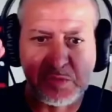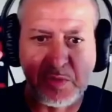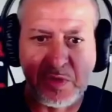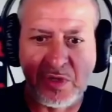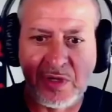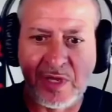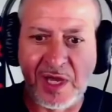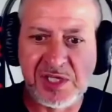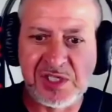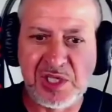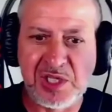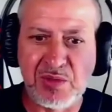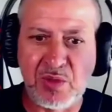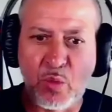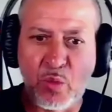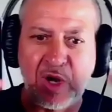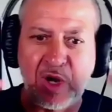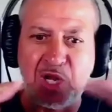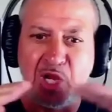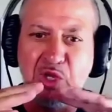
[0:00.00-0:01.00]
but you guys seem to
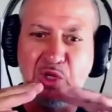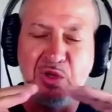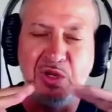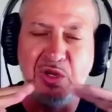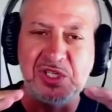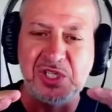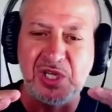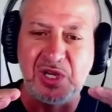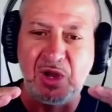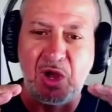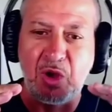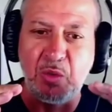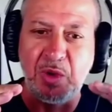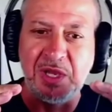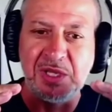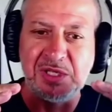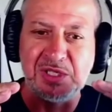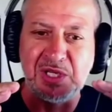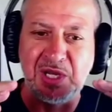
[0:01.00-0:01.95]
work in unison always.